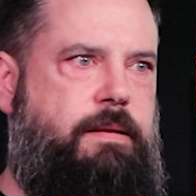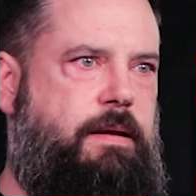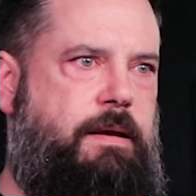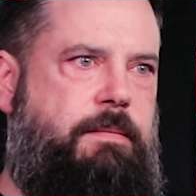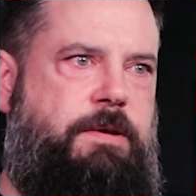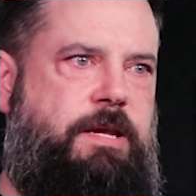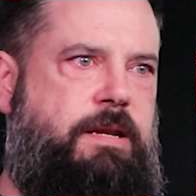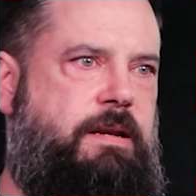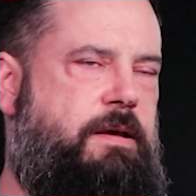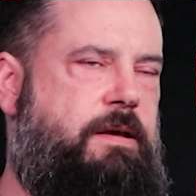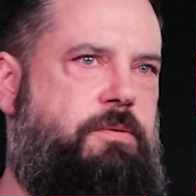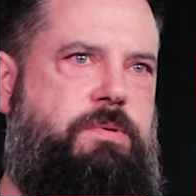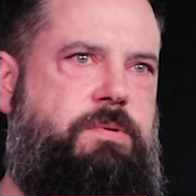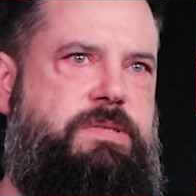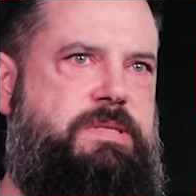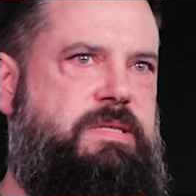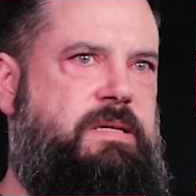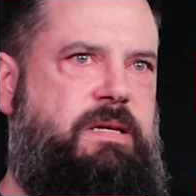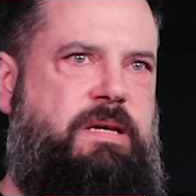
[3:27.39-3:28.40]
I mean, it
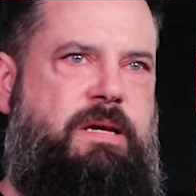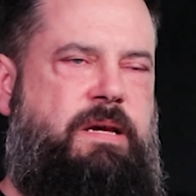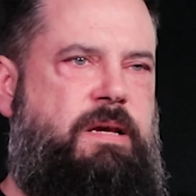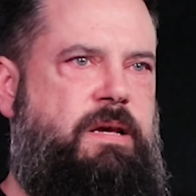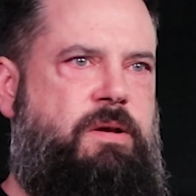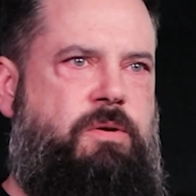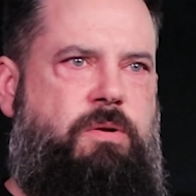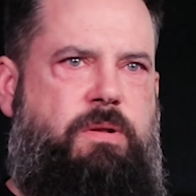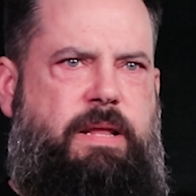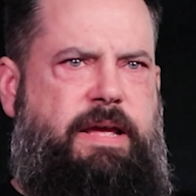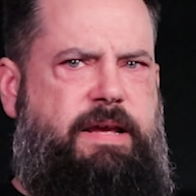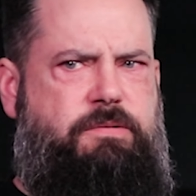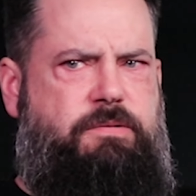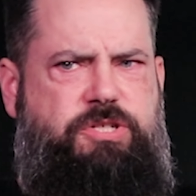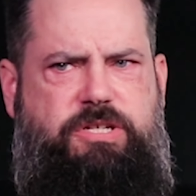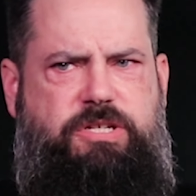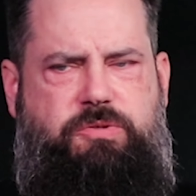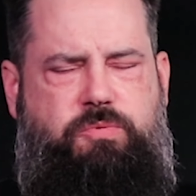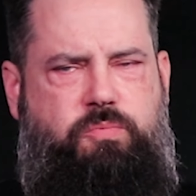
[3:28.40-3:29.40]
was like
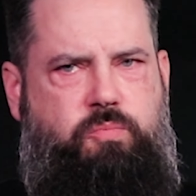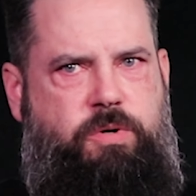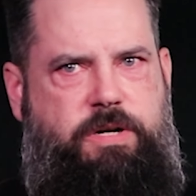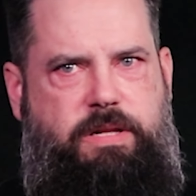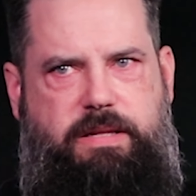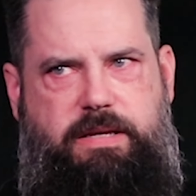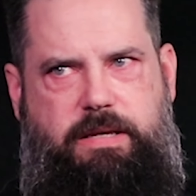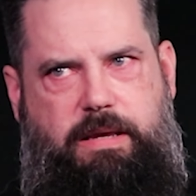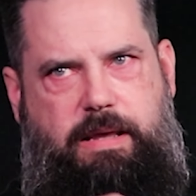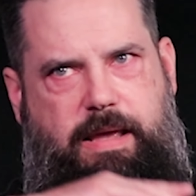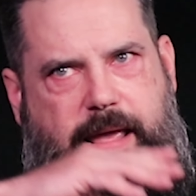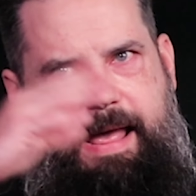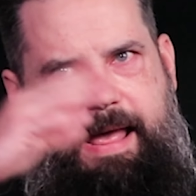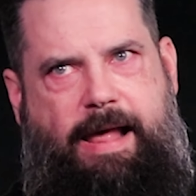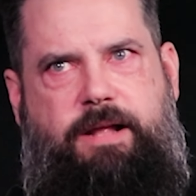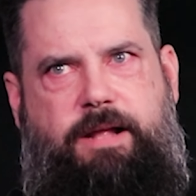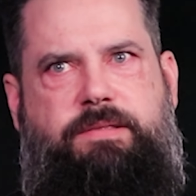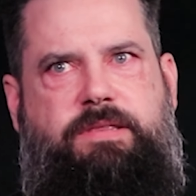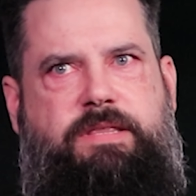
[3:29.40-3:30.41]
just really
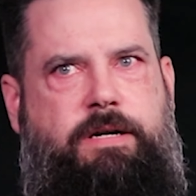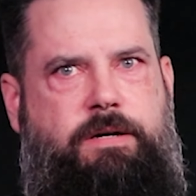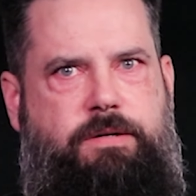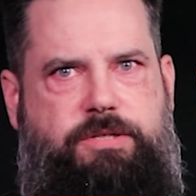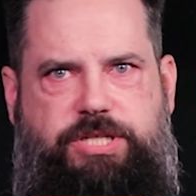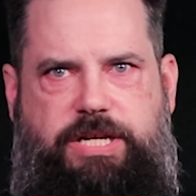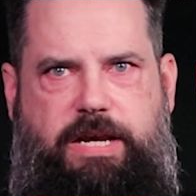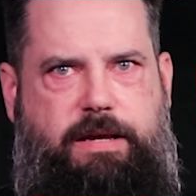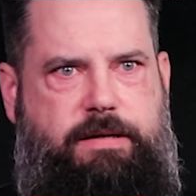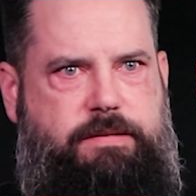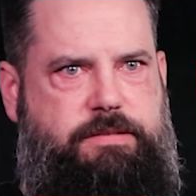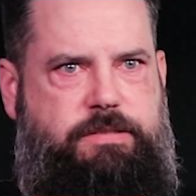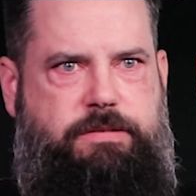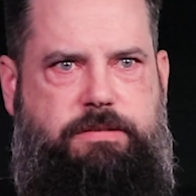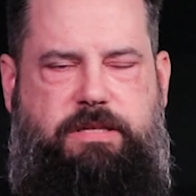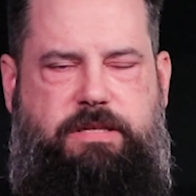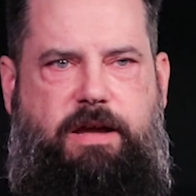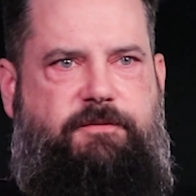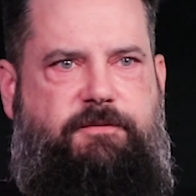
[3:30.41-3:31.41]
out there checks,
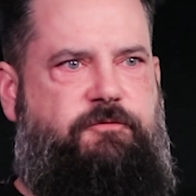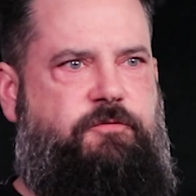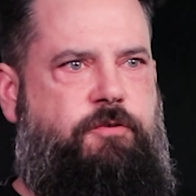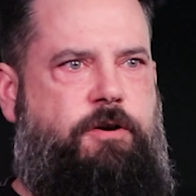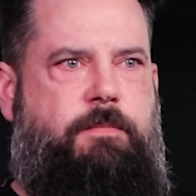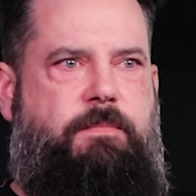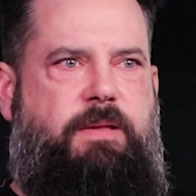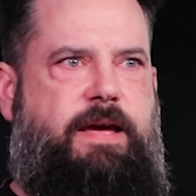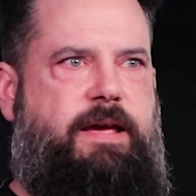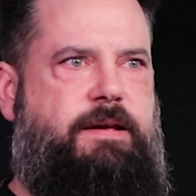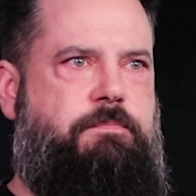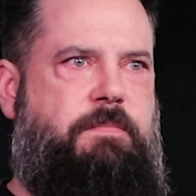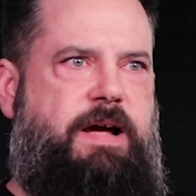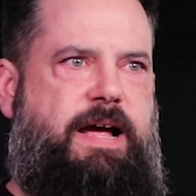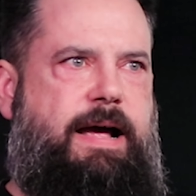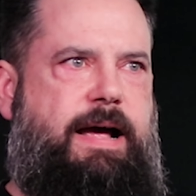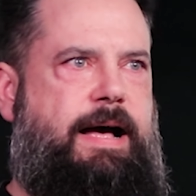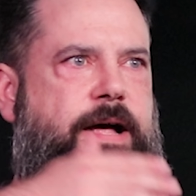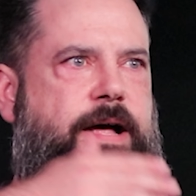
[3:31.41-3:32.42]
stuff from like
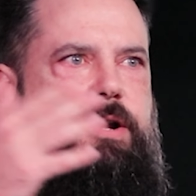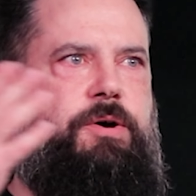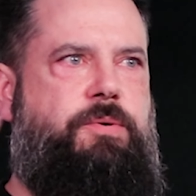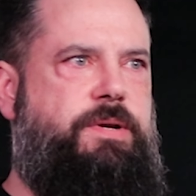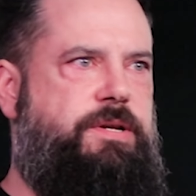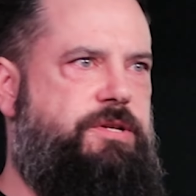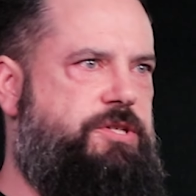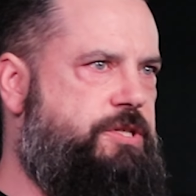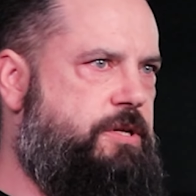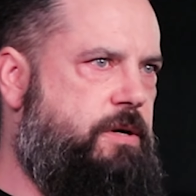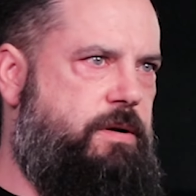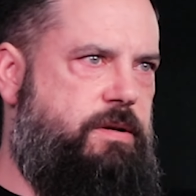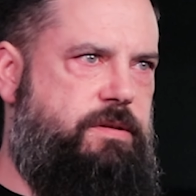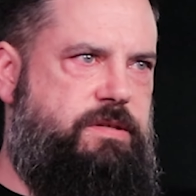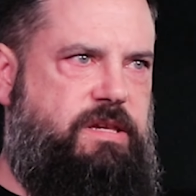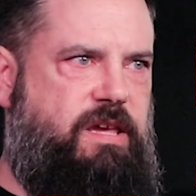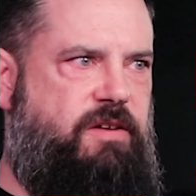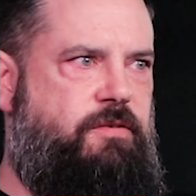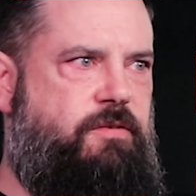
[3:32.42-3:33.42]
my auto
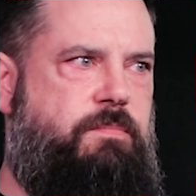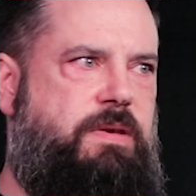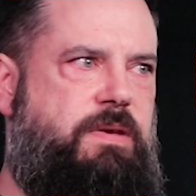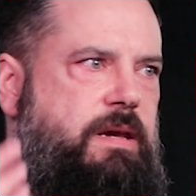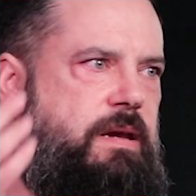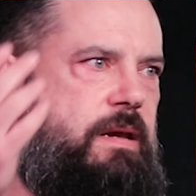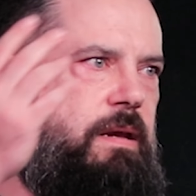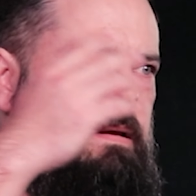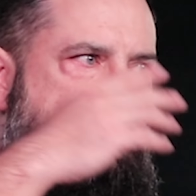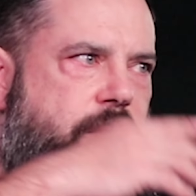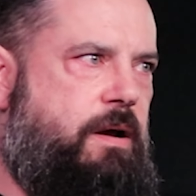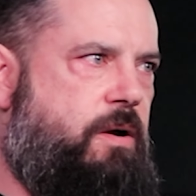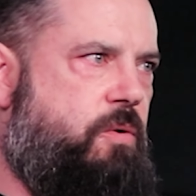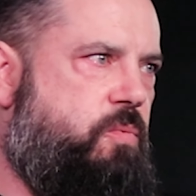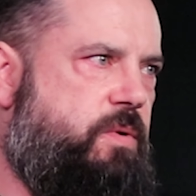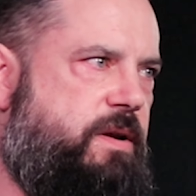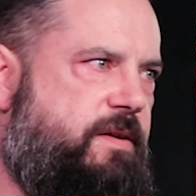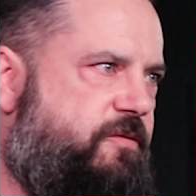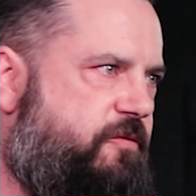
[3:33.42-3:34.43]
insurance giving me a
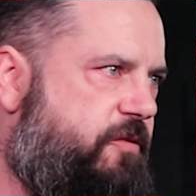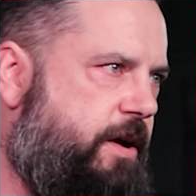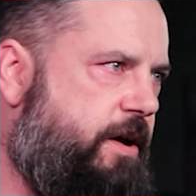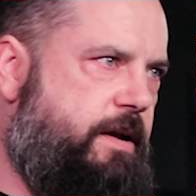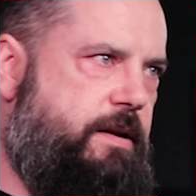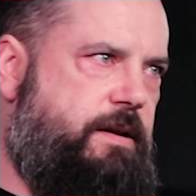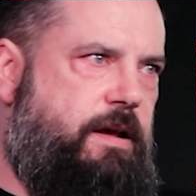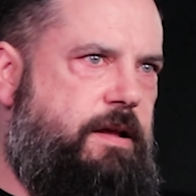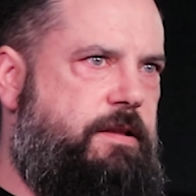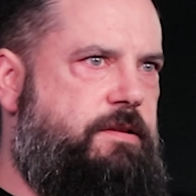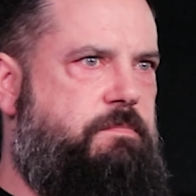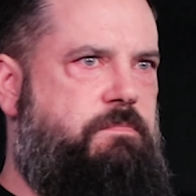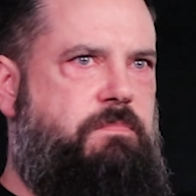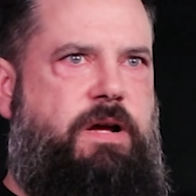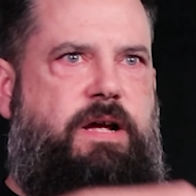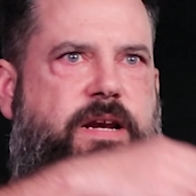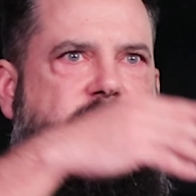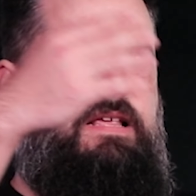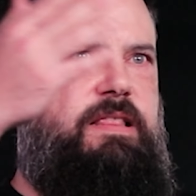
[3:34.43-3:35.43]
refund on
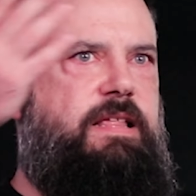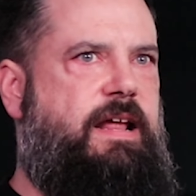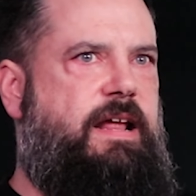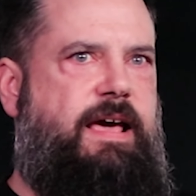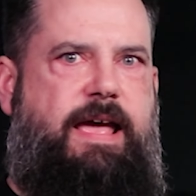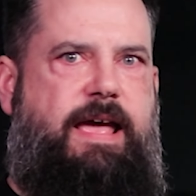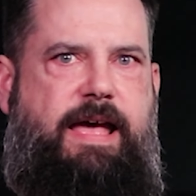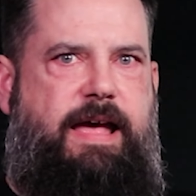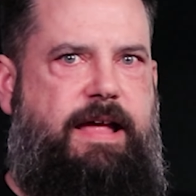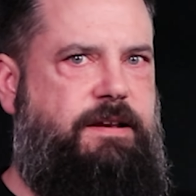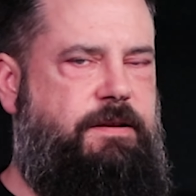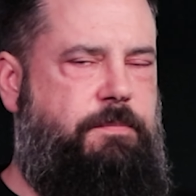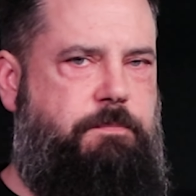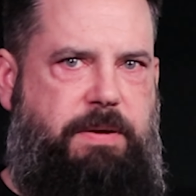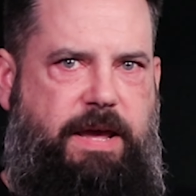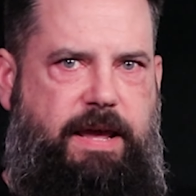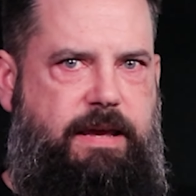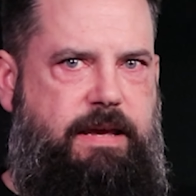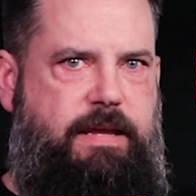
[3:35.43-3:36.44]
money that I had to
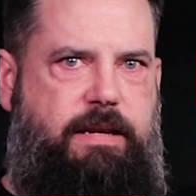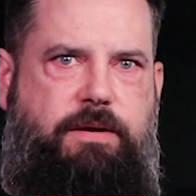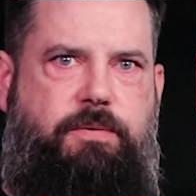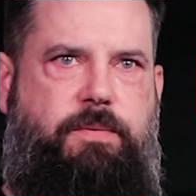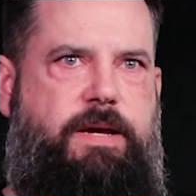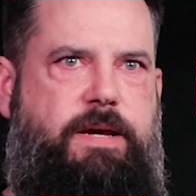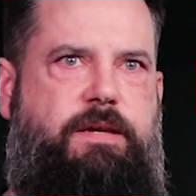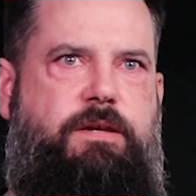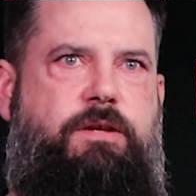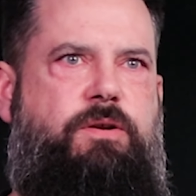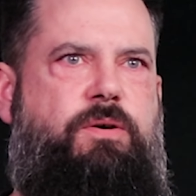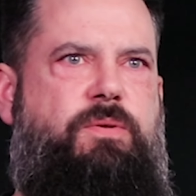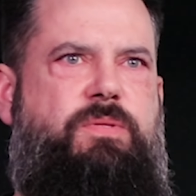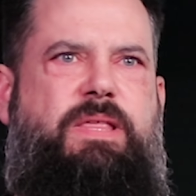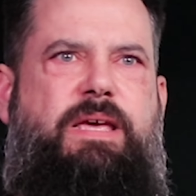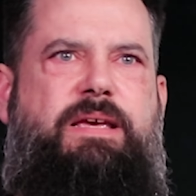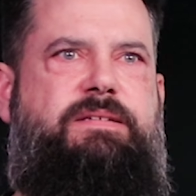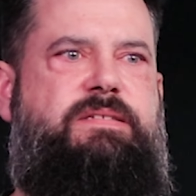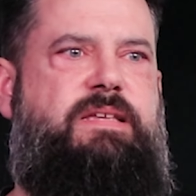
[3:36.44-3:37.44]
pay anyway, you know,
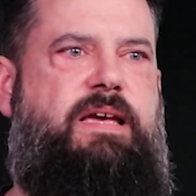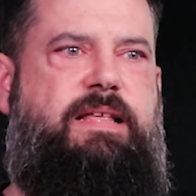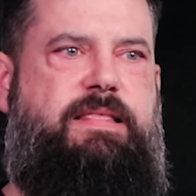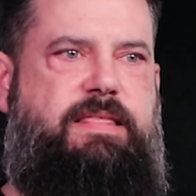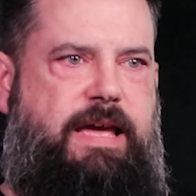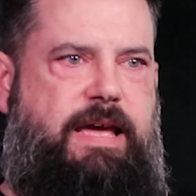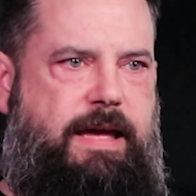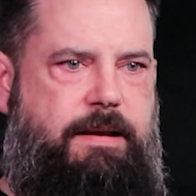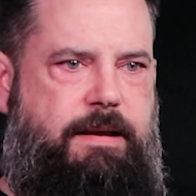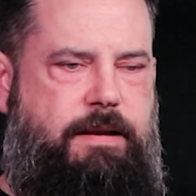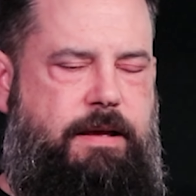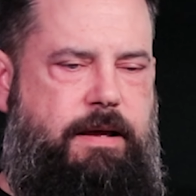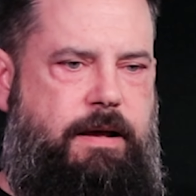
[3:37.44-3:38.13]
things like that.